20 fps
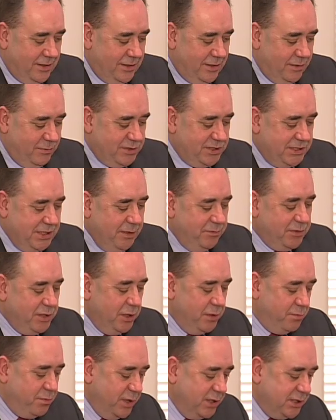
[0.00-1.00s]
It was steeped
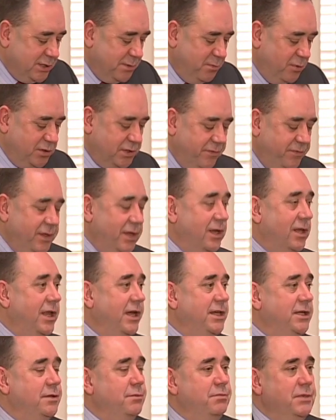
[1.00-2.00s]
in the principles of the
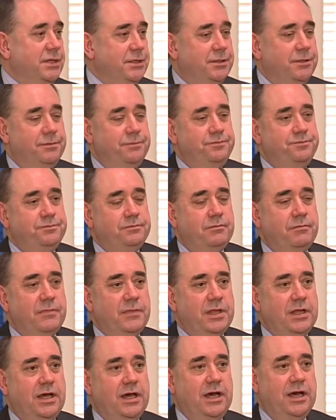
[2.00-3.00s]
Enlightenment,
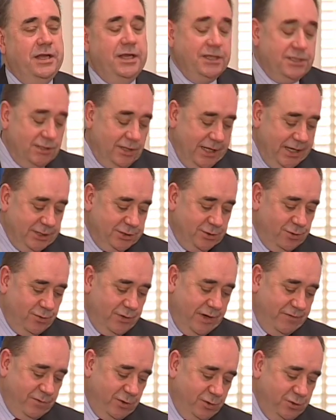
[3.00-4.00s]
an intellectual
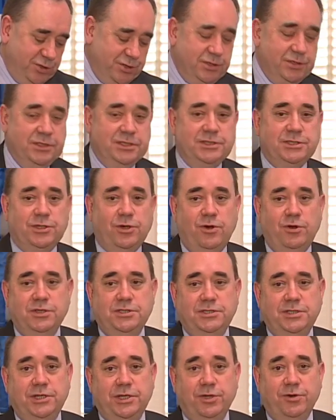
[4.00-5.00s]
revolution that
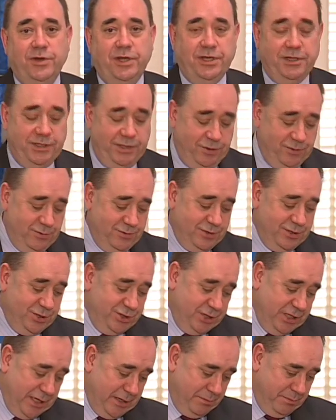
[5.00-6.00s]
Scots did a great deal to
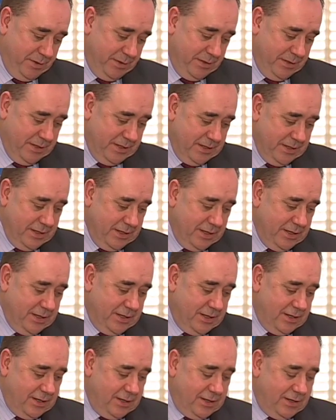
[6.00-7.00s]
shape.
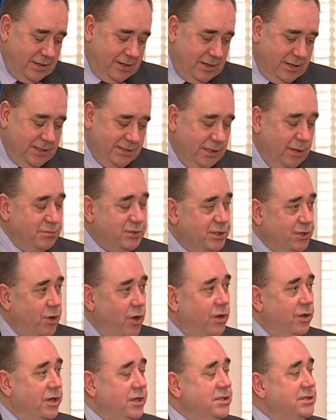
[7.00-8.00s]
Some
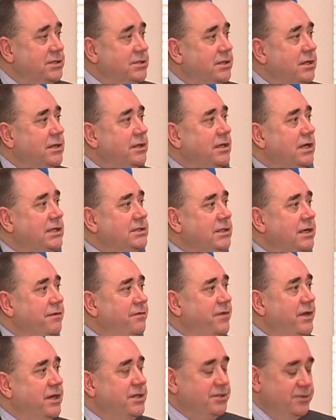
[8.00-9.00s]
scholars, as I
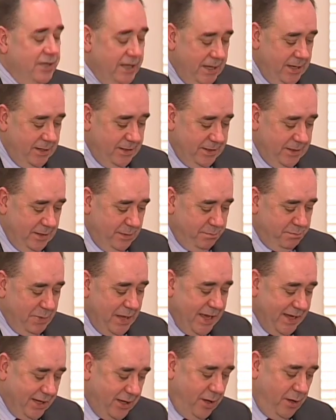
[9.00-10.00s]
referred to earlier,
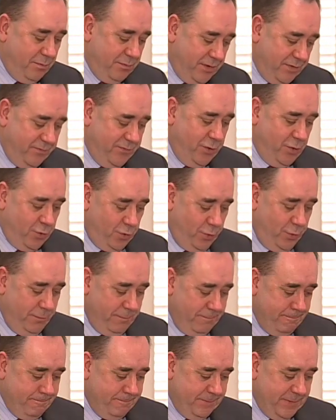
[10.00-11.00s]
back up the view
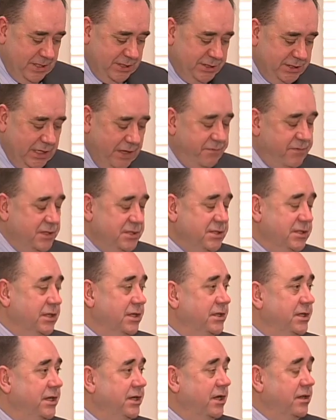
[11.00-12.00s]
that Jefferson,
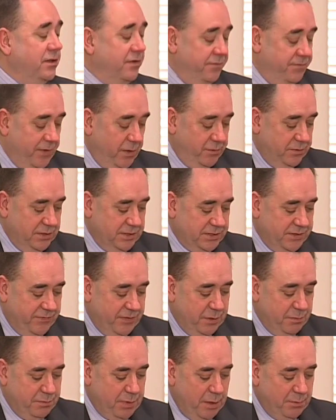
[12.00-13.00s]
indeed other founders of
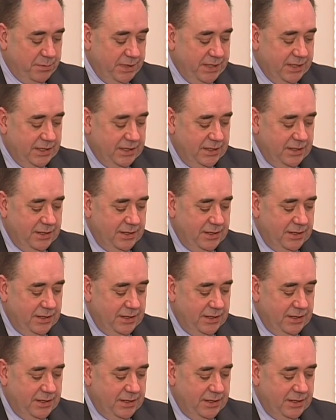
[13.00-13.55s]
the Republic,